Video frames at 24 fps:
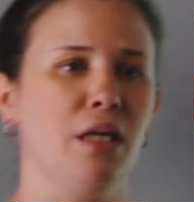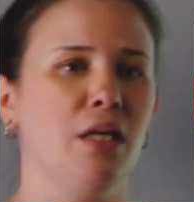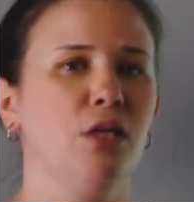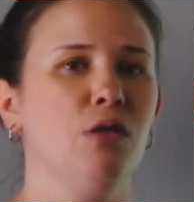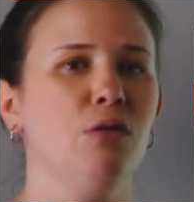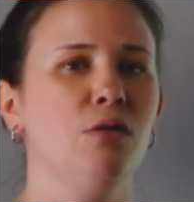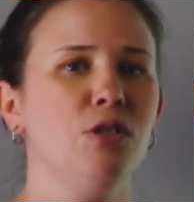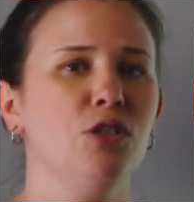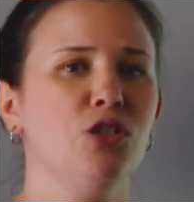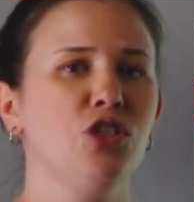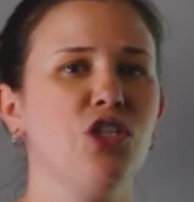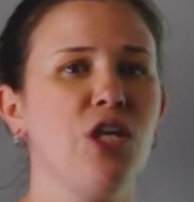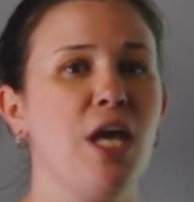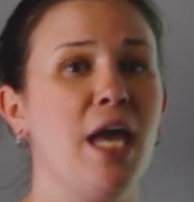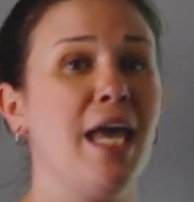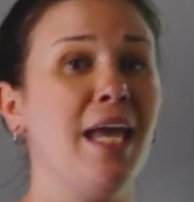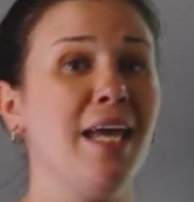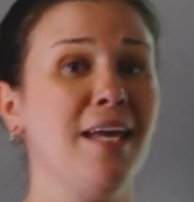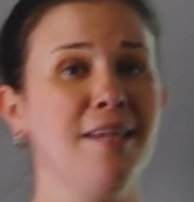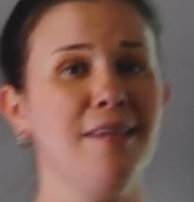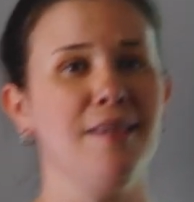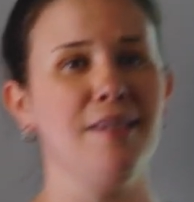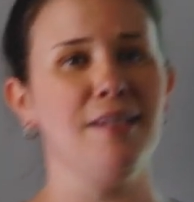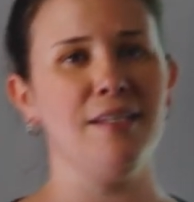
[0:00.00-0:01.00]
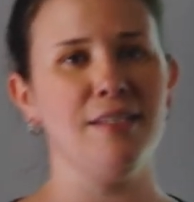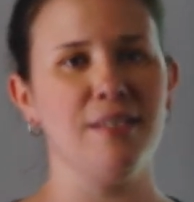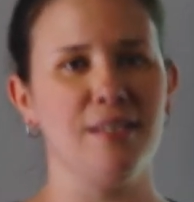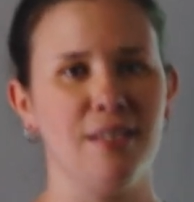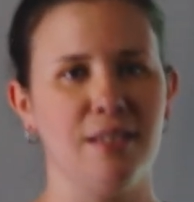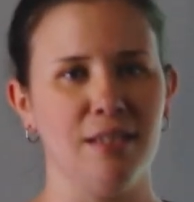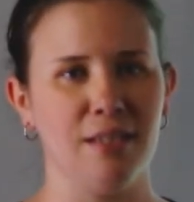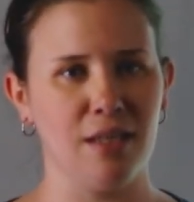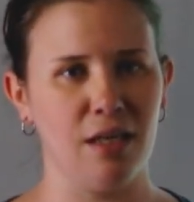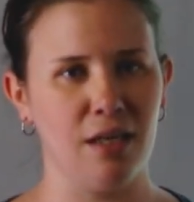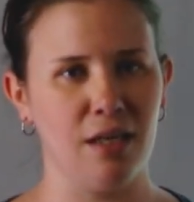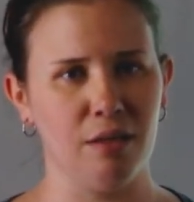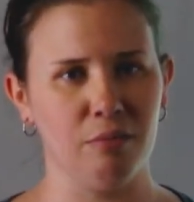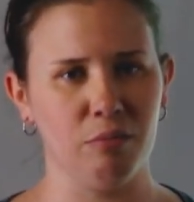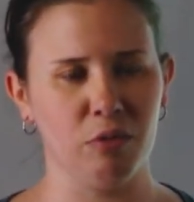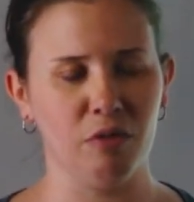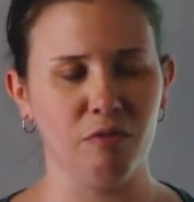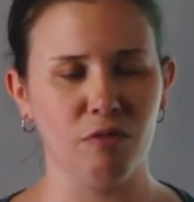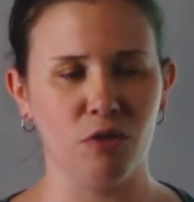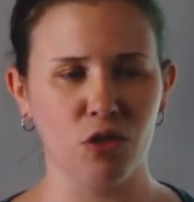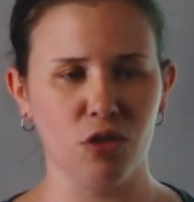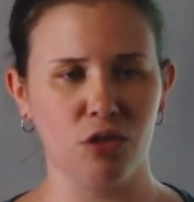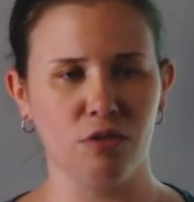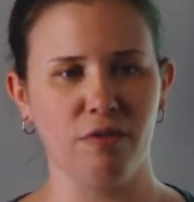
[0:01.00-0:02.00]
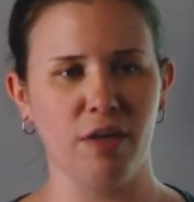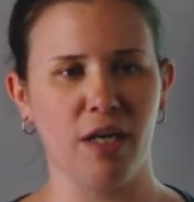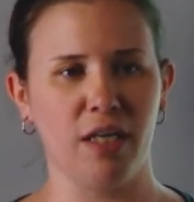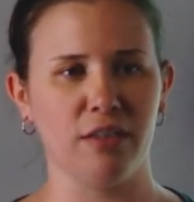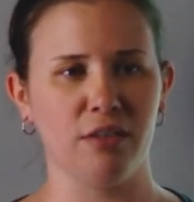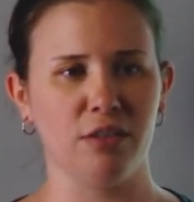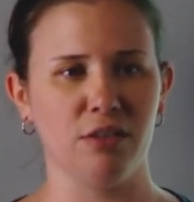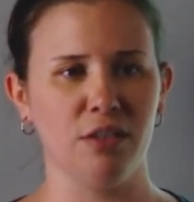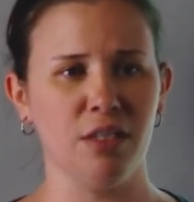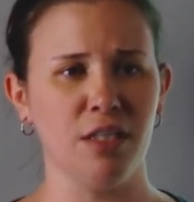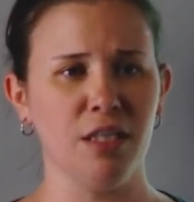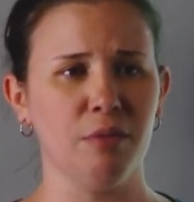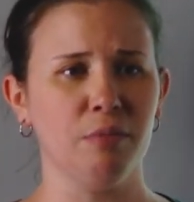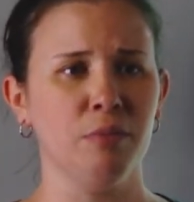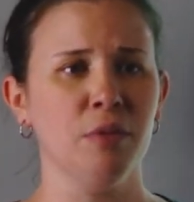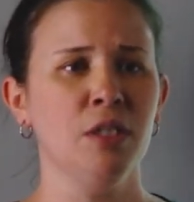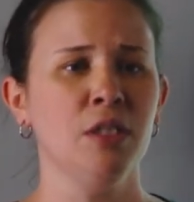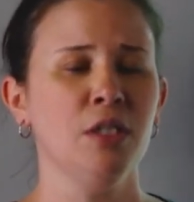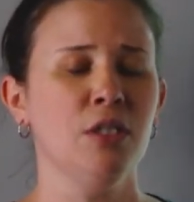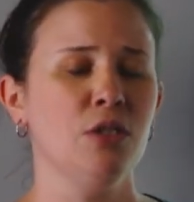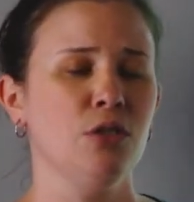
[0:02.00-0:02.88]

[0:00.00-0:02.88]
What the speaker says: And you can chain these conversion factors up